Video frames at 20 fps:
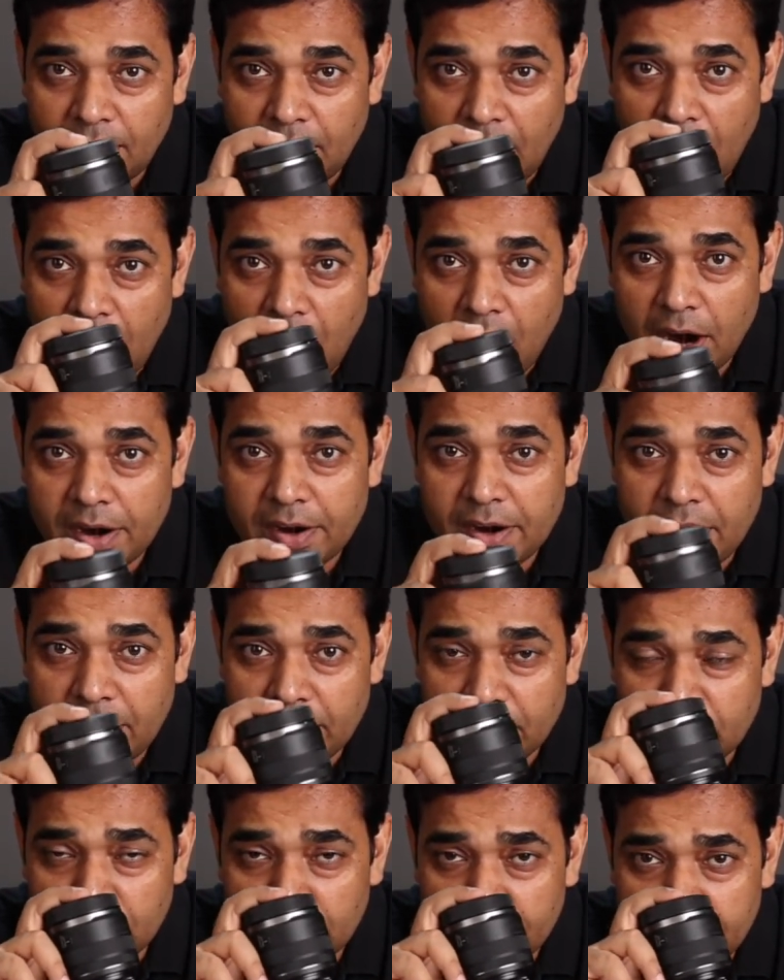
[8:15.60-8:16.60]

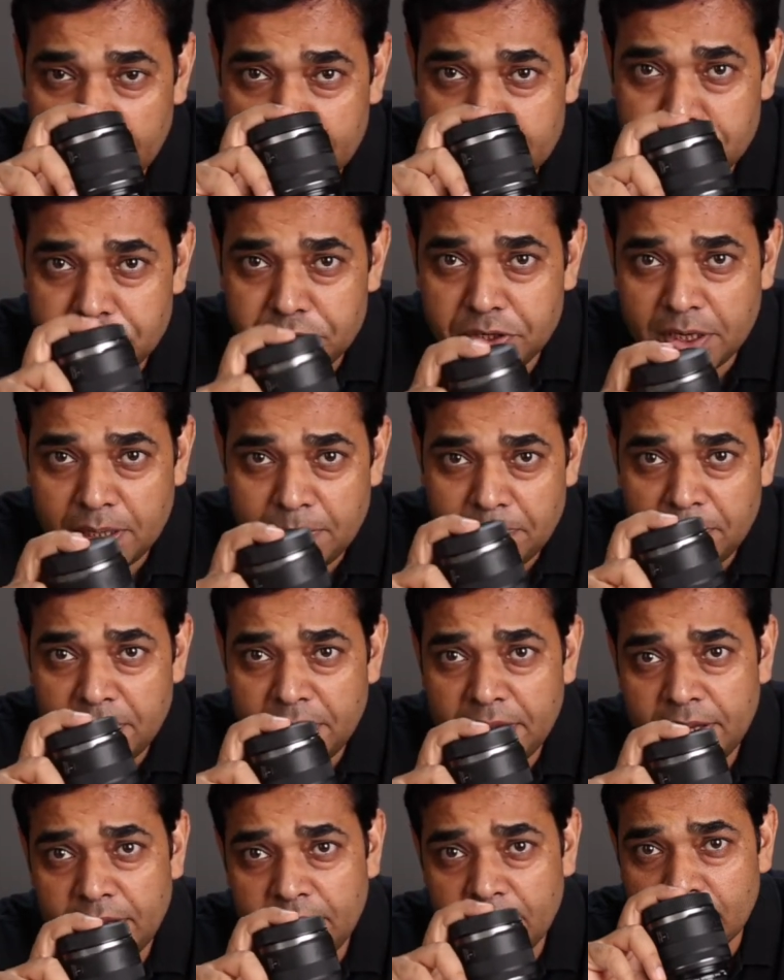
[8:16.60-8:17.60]
are
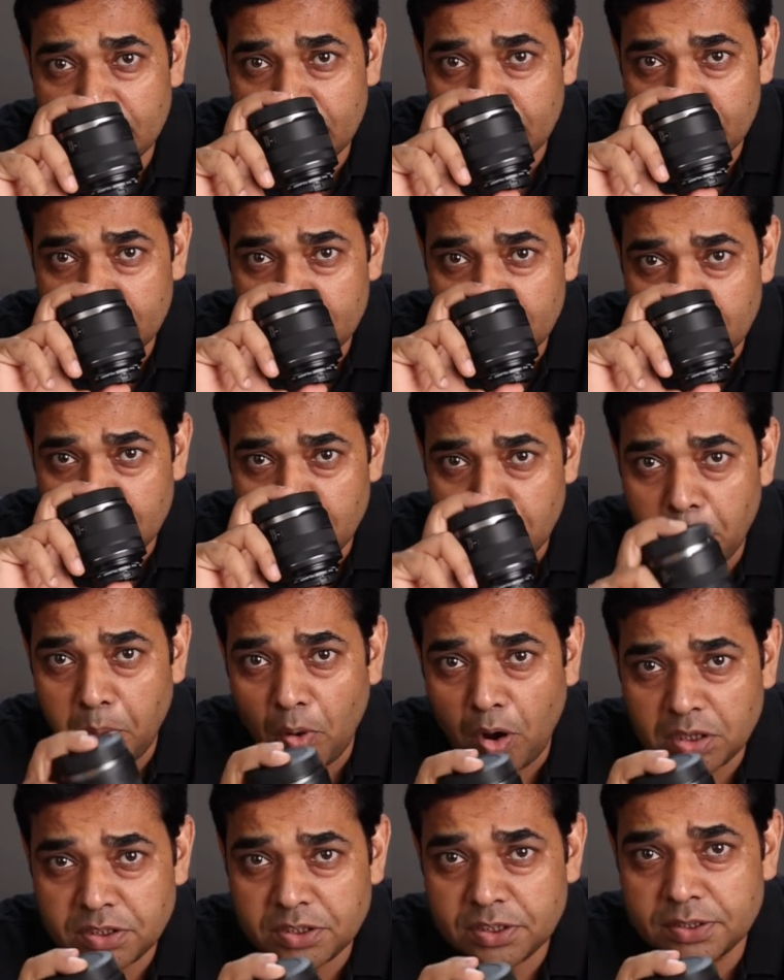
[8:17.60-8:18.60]
extremely
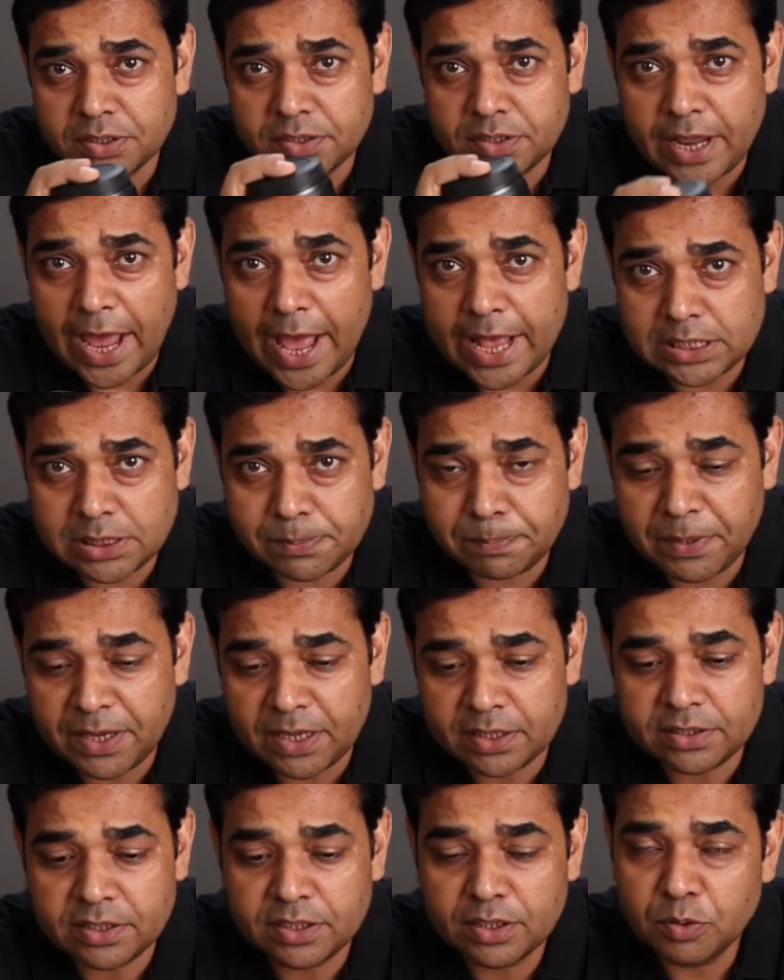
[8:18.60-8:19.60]
important
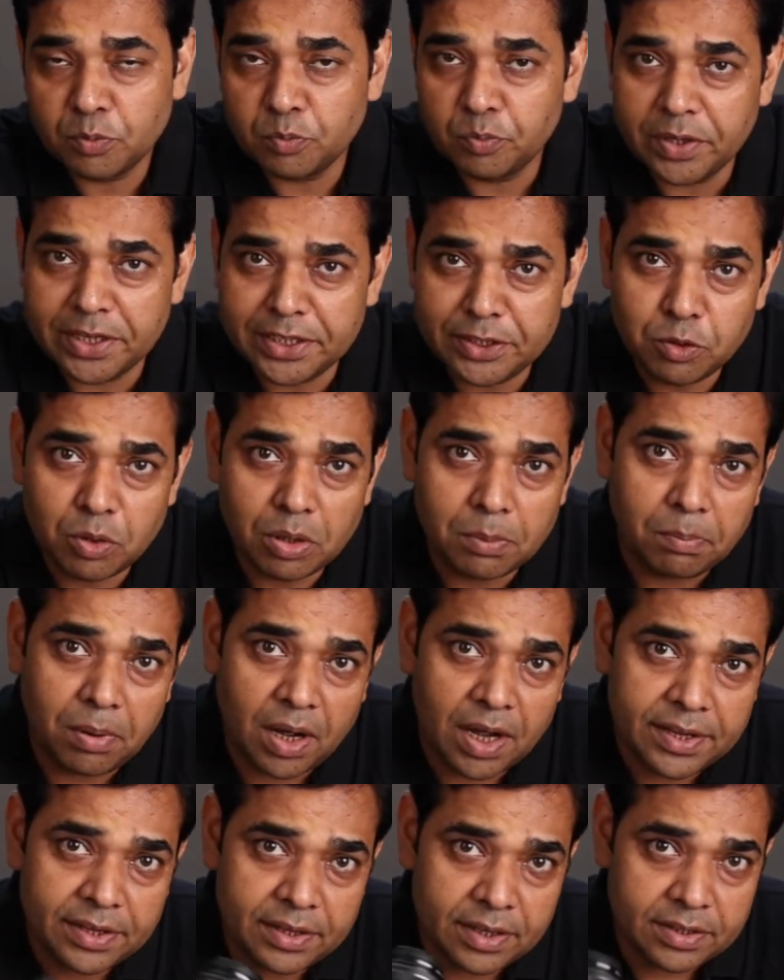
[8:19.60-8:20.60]
aspect when you are
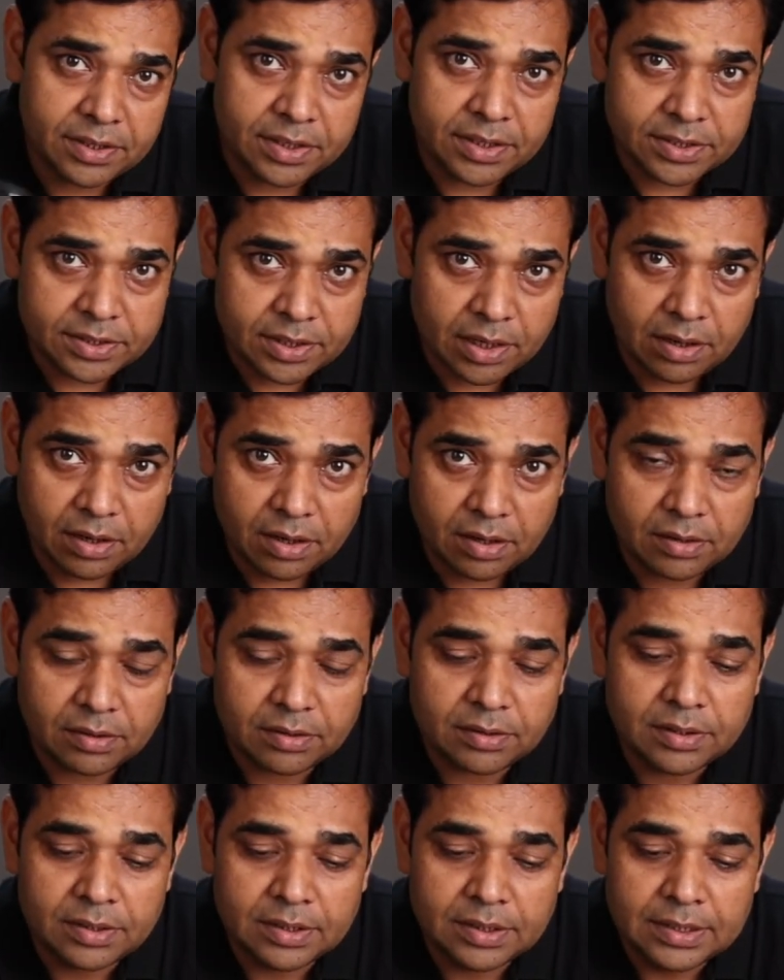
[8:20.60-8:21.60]
buying a DSLR.
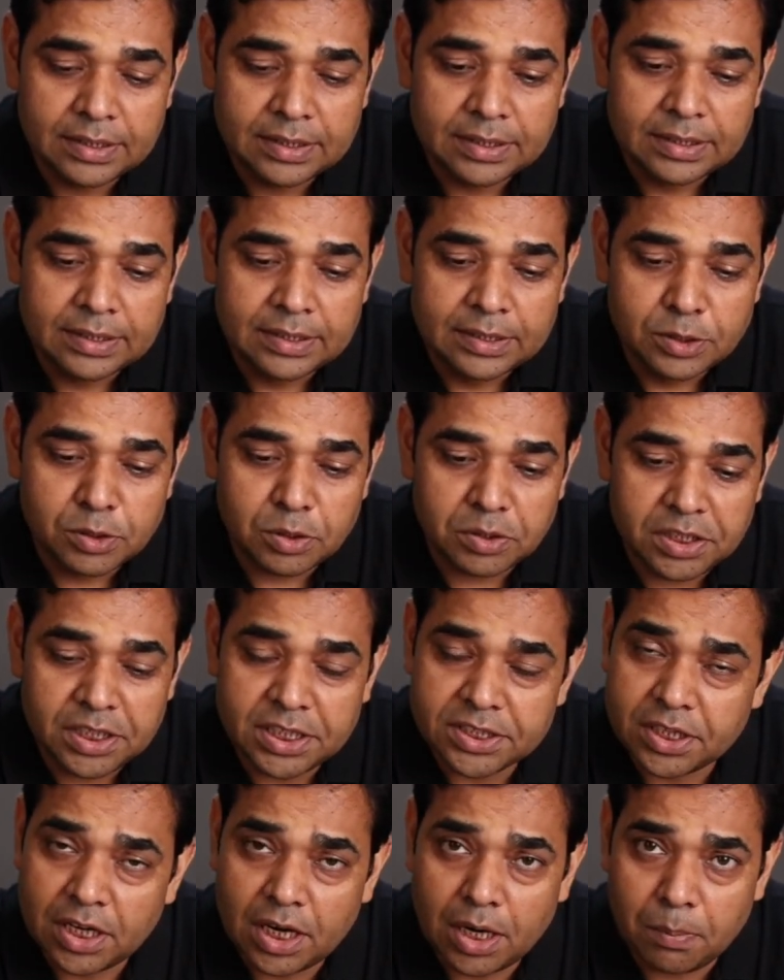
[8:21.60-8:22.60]
So
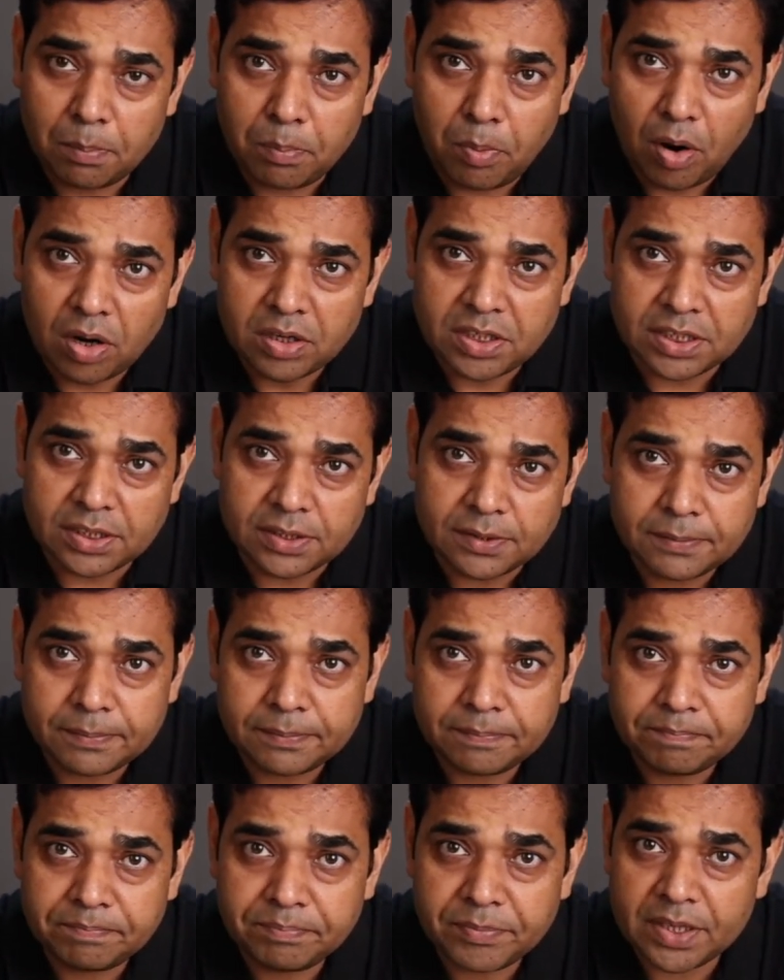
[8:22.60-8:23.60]
DSLR body
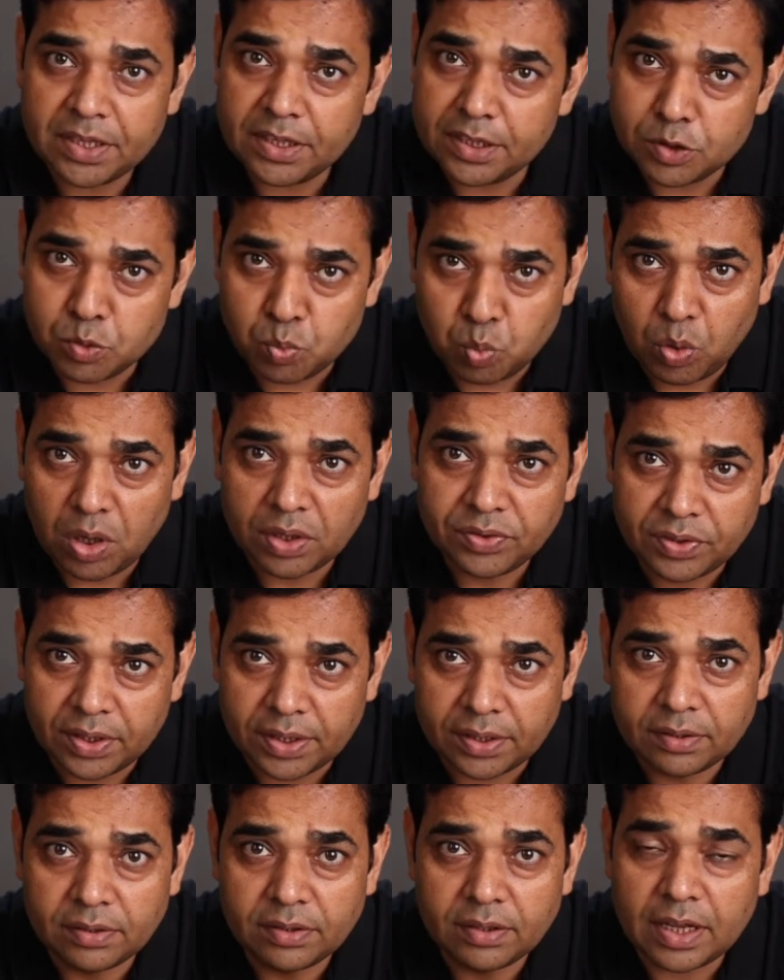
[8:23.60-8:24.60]
is one
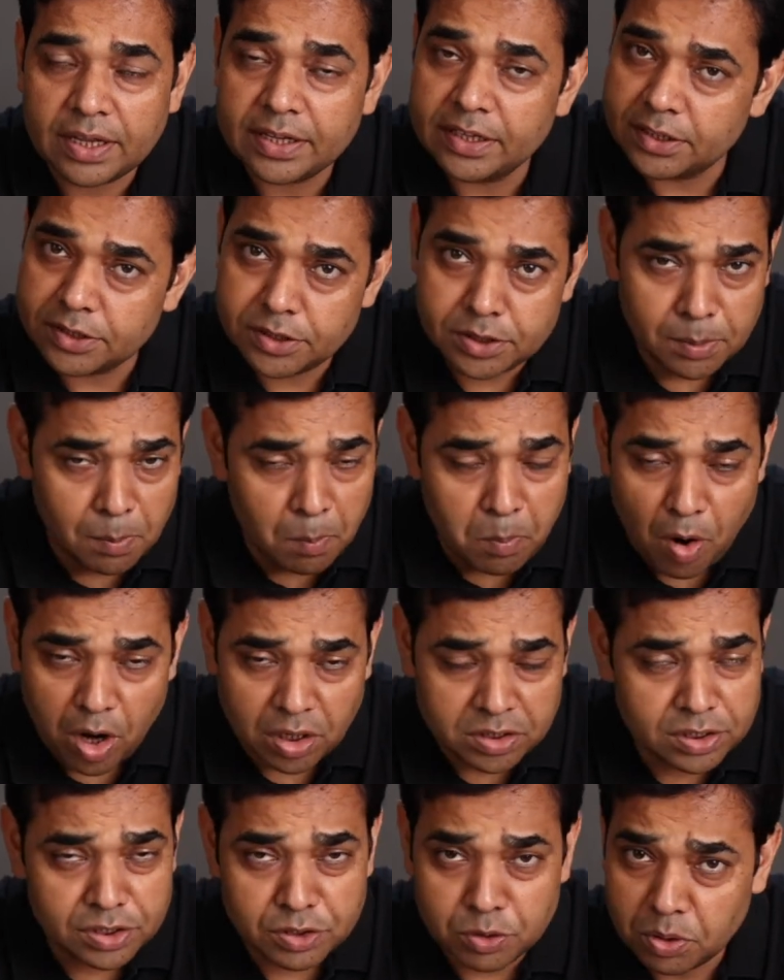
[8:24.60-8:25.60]
thing, it's
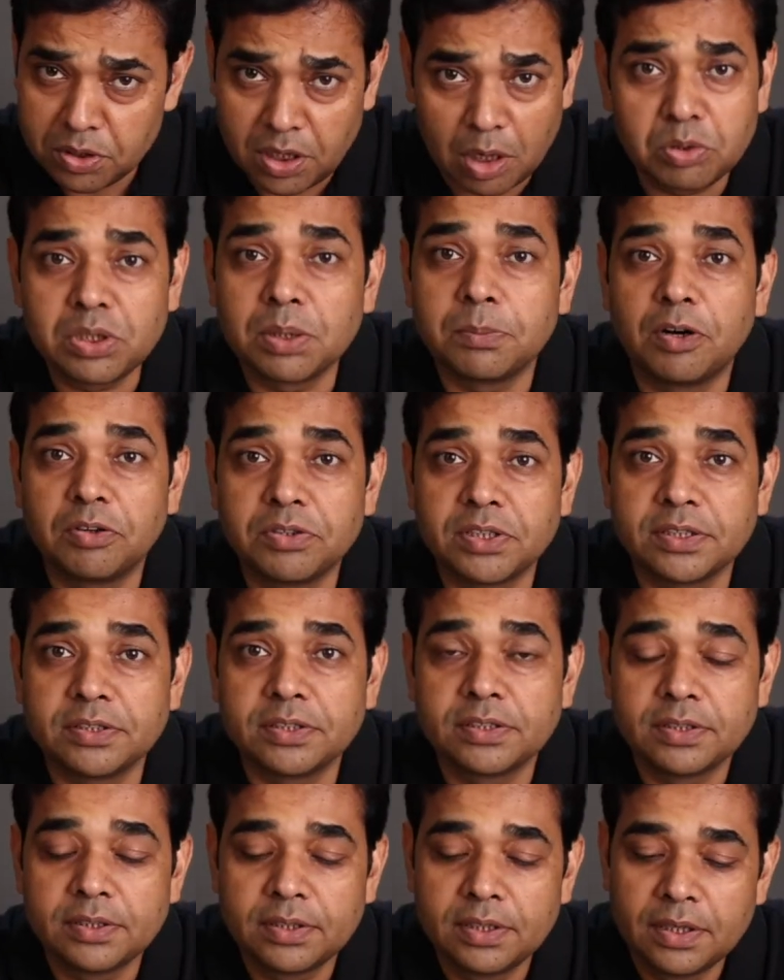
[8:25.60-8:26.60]
important, no doubt about it,
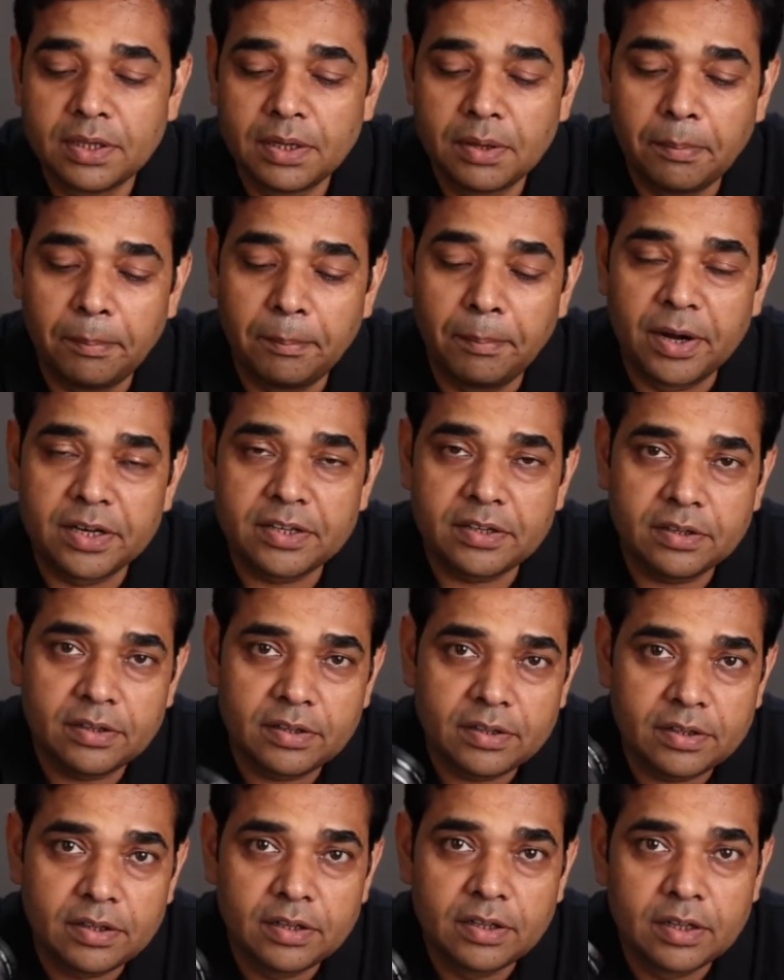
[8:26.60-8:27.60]

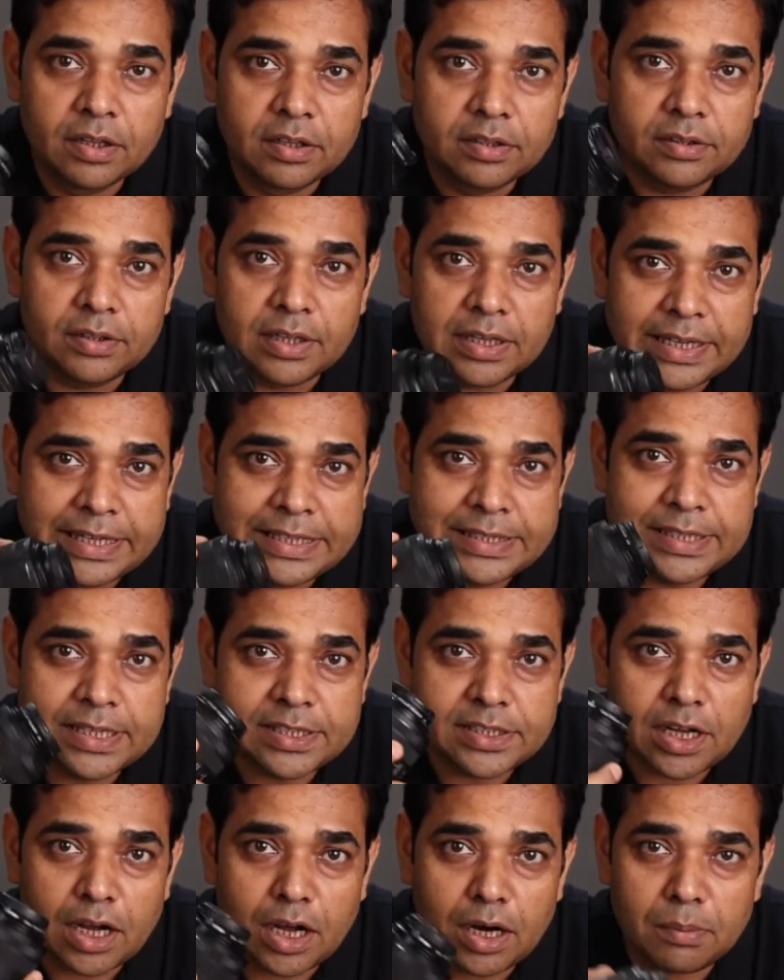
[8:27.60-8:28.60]
but the
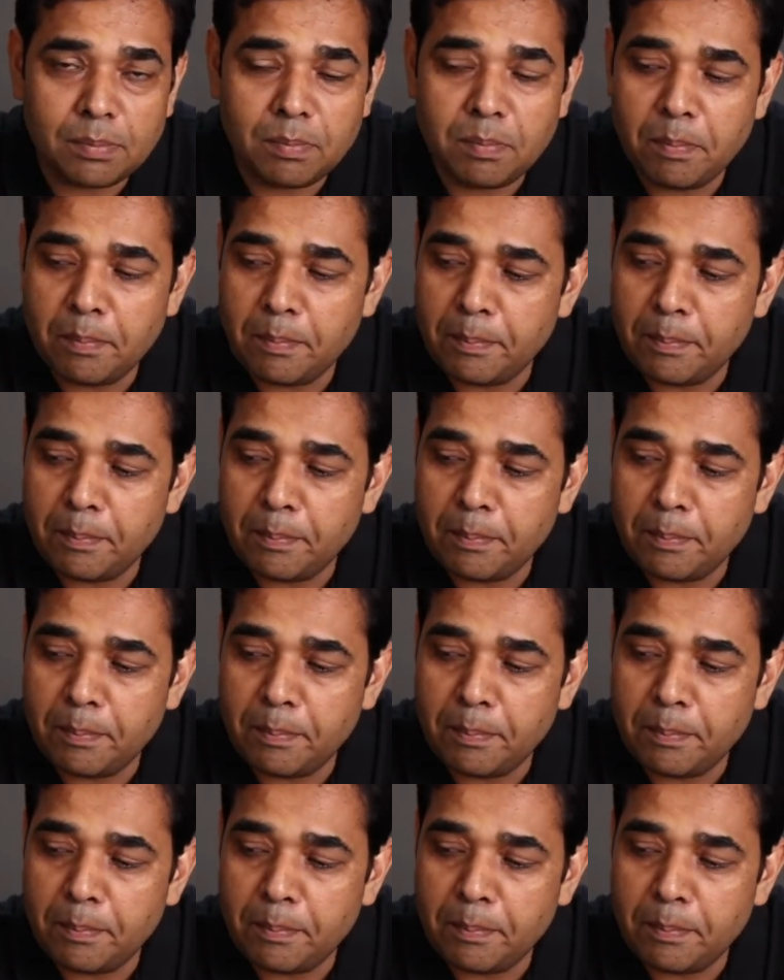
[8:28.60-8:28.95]
lenses are